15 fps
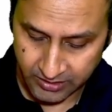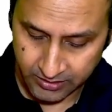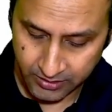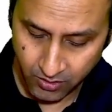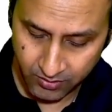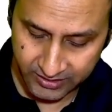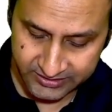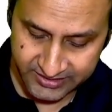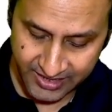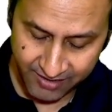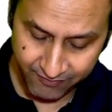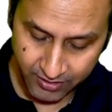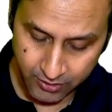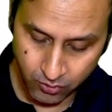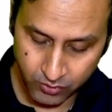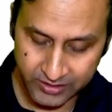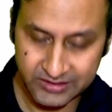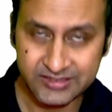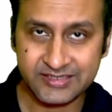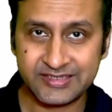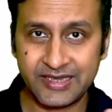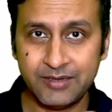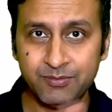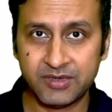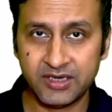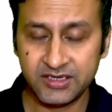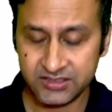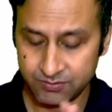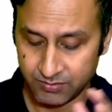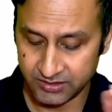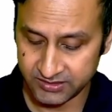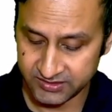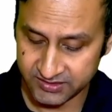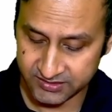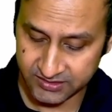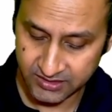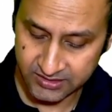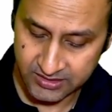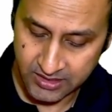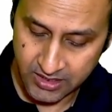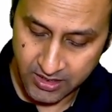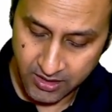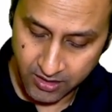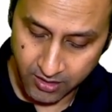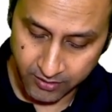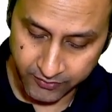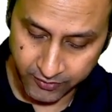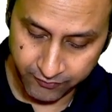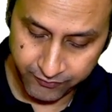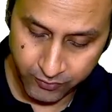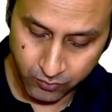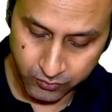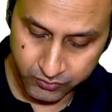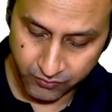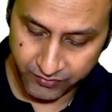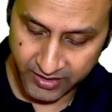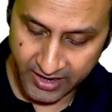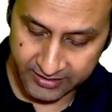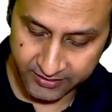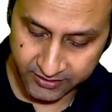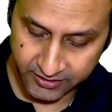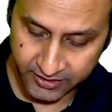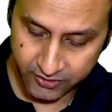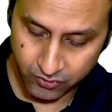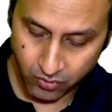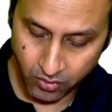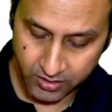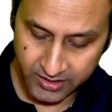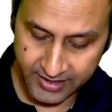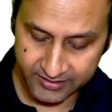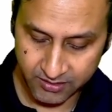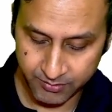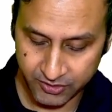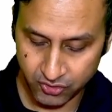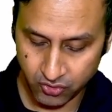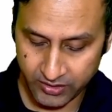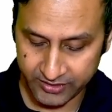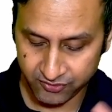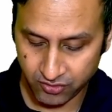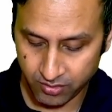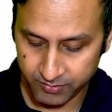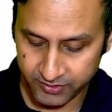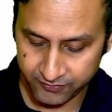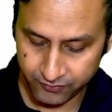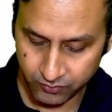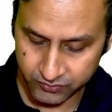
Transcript: Now, let's have a look at the same case, but this is the other view. So we had the craniocaudal and the mediolateral oblique view.